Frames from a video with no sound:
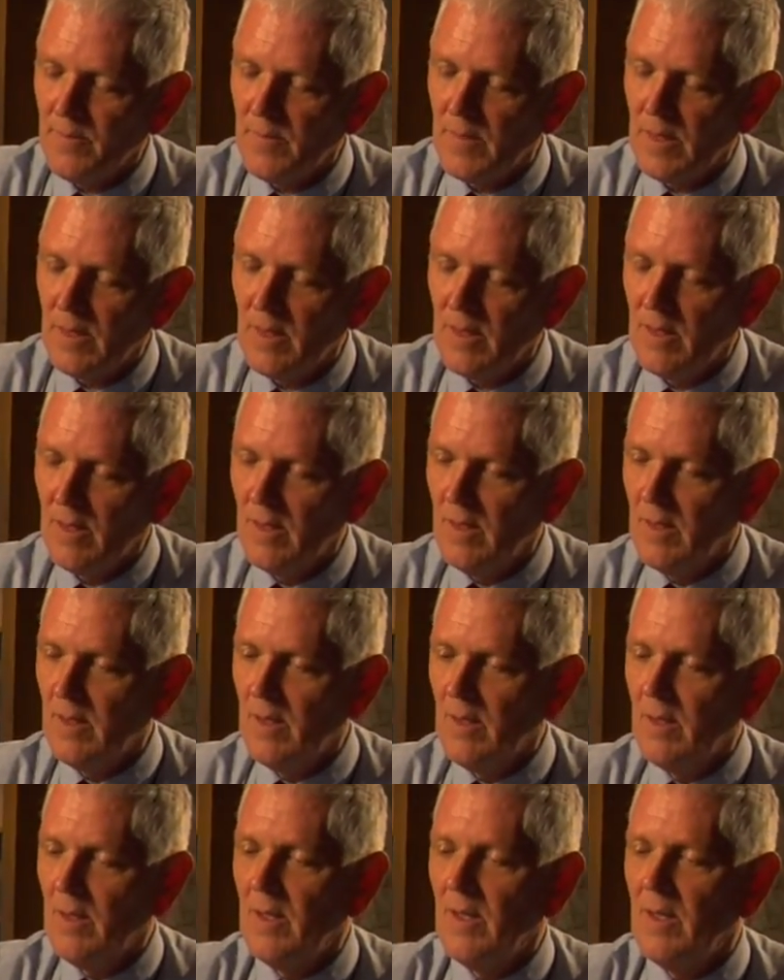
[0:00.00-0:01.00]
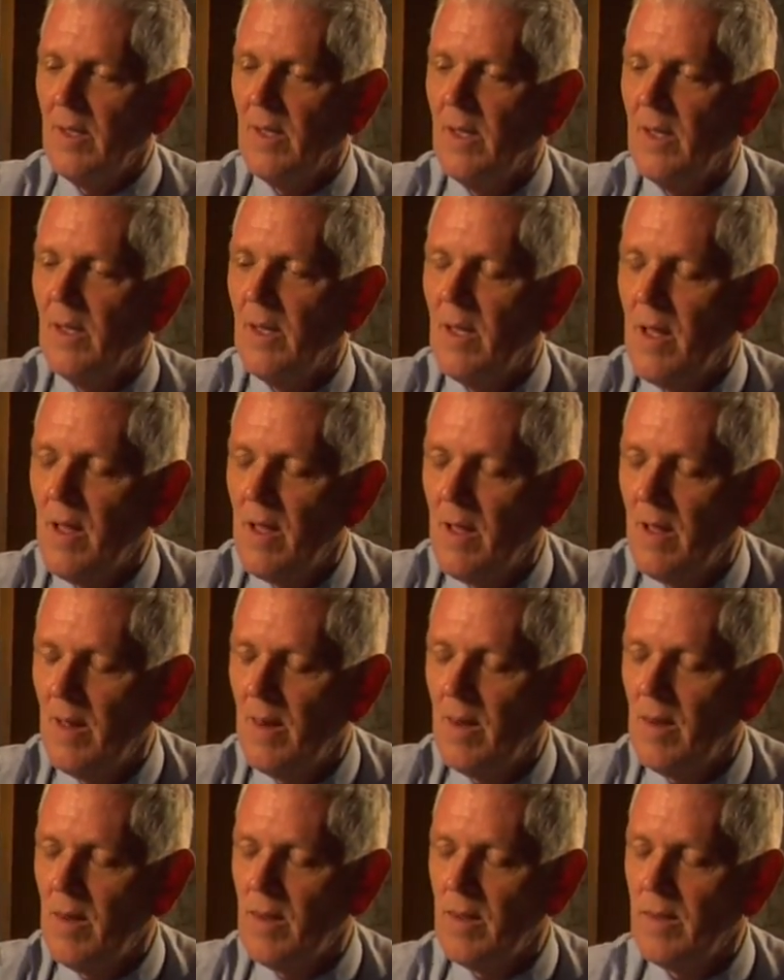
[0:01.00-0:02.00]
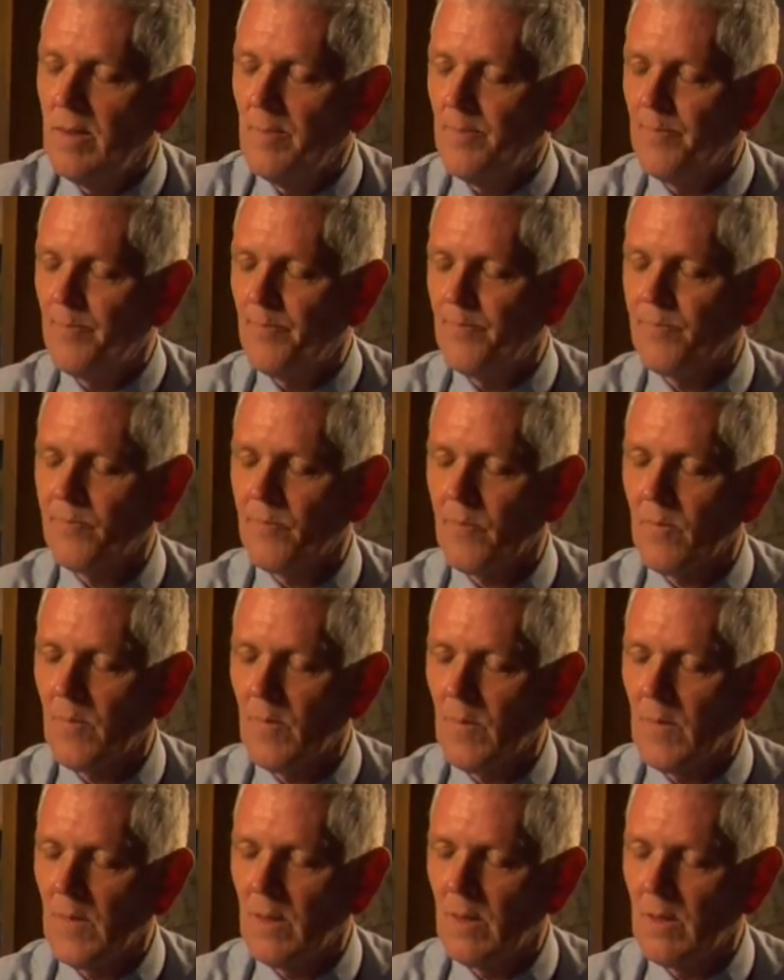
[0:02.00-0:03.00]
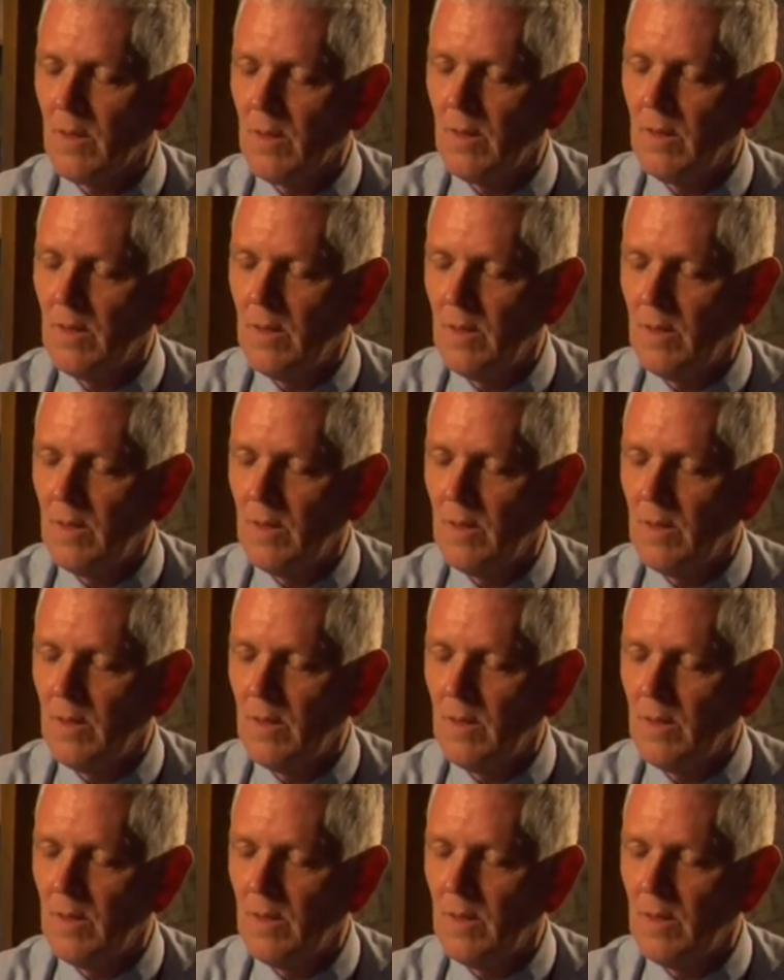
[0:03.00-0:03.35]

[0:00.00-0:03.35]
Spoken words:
No one is speaking in this clip.